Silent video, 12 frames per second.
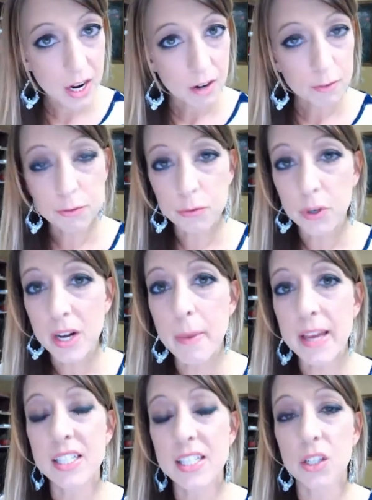
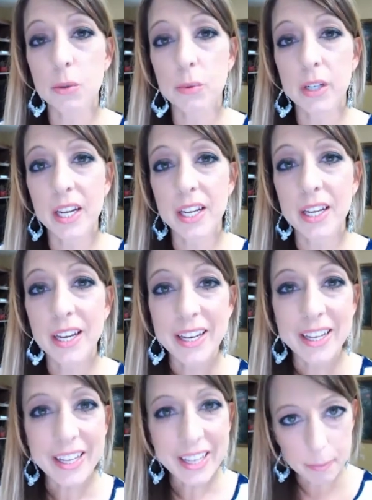Freemasonry
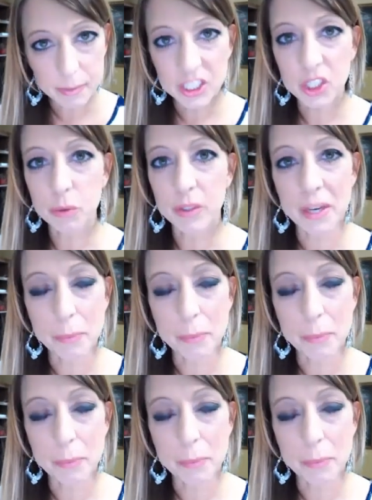imagery,